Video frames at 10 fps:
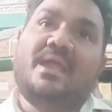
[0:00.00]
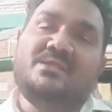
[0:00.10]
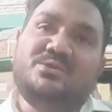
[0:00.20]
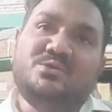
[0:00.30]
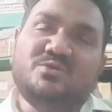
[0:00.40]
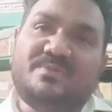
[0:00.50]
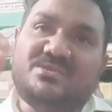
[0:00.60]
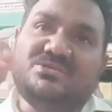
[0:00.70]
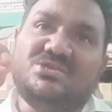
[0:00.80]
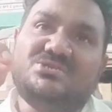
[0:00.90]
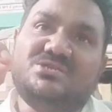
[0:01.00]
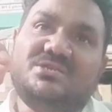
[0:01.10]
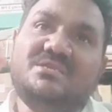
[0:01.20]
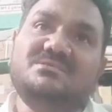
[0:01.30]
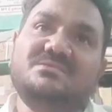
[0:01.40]
And the usual presentation
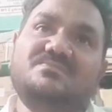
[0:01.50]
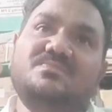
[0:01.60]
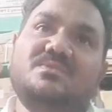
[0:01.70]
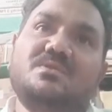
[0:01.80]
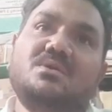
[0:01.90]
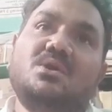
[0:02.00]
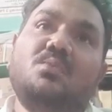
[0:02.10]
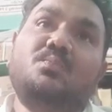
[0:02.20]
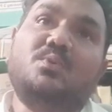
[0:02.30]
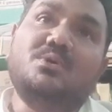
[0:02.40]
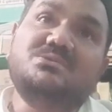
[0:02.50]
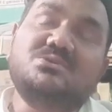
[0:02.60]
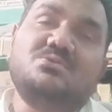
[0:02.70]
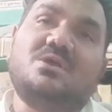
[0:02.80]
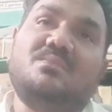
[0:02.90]
is post
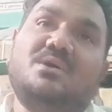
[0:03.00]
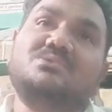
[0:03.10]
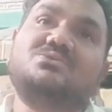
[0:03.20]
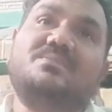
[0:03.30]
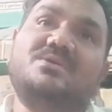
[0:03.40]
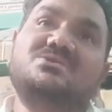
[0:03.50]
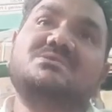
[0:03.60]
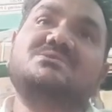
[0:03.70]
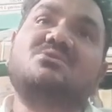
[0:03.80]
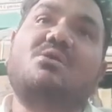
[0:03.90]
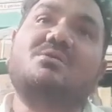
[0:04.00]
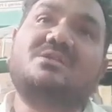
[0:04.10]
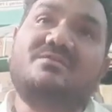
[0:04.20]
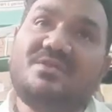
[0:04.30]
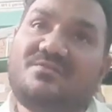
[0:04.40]
trauma. So the patient is
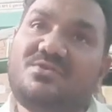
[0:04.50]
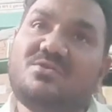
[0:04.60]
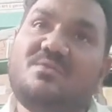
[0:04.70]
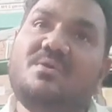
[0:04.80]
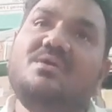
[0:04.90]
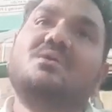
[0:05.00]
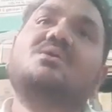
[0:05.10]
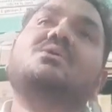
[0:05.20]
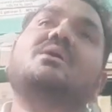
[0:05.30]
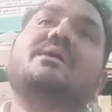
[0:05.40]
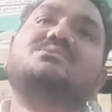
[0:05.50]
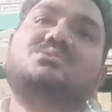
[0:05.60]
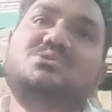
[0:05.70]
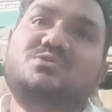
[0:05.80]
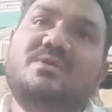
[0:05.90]
not aware of the trauma, as
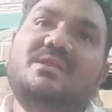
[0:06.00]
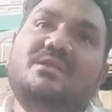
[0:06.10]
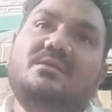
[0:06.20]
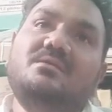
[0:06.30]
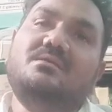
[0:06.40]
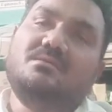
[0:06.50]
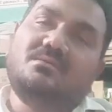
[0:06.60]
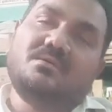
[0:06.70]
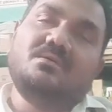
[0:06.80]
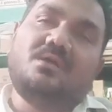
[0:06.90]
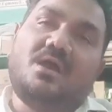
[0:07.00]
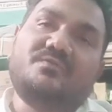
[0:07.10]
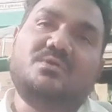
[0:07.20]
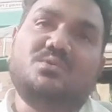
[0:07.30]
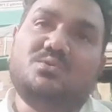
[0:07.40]
usually
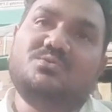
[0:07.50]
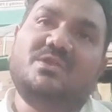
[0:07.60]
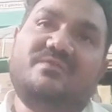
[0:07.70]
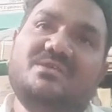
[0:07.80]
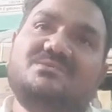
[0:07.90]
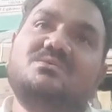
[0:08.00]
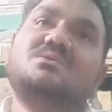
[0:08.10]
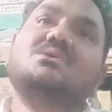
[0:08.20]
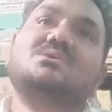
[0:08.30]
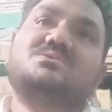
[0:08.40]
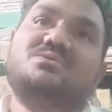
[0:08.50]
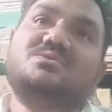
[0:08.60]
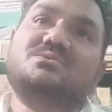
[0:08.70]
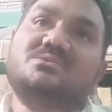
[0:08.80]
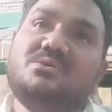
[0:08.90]
after 2 to 3 weeks.
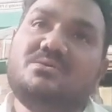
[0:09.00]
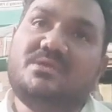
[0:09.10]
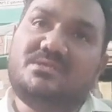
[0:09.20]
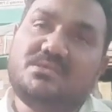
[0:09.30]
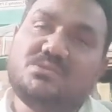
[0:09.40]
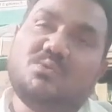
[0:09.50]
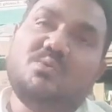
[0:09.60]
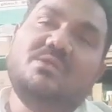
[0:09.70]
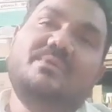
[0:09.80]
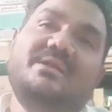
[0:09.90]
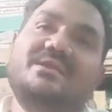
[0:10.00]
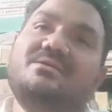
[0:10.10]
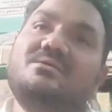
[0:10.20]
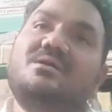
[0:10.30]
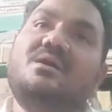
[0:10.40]
So there is a slowly
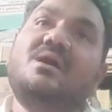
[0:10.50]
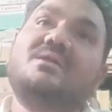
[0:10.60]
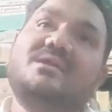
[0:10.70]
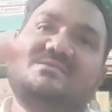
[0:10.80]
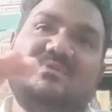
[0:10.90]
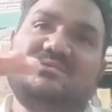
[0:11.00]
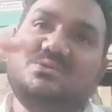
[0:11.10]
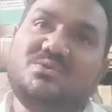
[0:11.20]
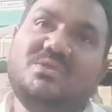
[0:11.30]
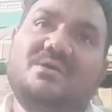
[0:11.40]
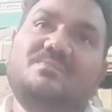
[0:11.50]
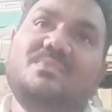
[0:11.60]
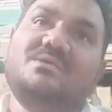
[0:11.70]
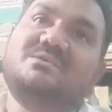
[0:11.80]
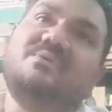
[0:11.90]
bleeding takes place into the
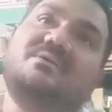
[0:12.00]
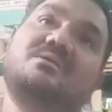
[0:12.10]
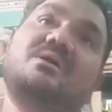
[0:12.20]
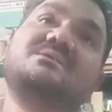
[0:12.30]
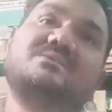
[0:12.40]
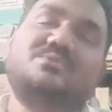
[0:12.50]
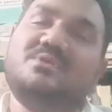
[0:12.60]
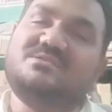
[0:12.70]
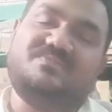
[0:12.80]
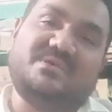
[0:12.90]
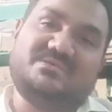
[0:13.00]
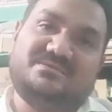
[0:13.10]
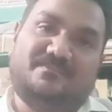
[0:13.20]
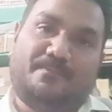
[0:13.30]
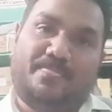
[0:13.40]
subdural space.